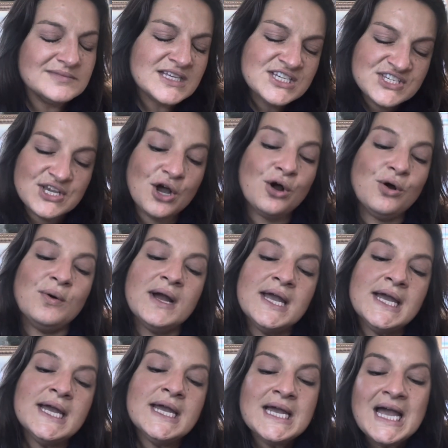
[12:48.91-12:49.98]
So
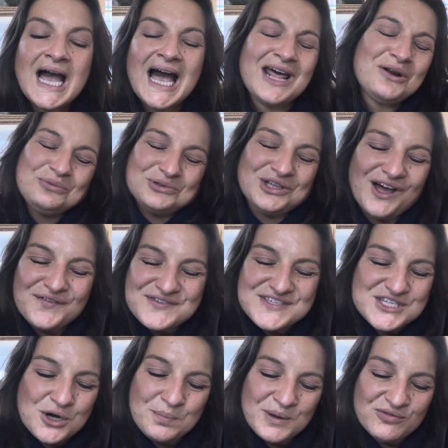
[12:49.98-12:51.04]
I don't love
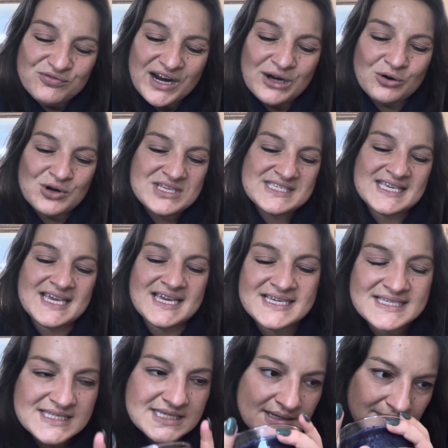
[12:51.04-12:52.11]
soapy
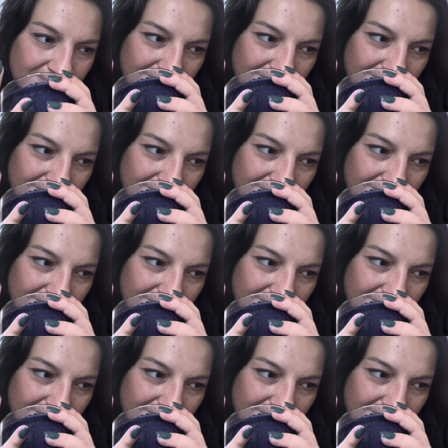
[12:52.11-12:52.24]
fragrances,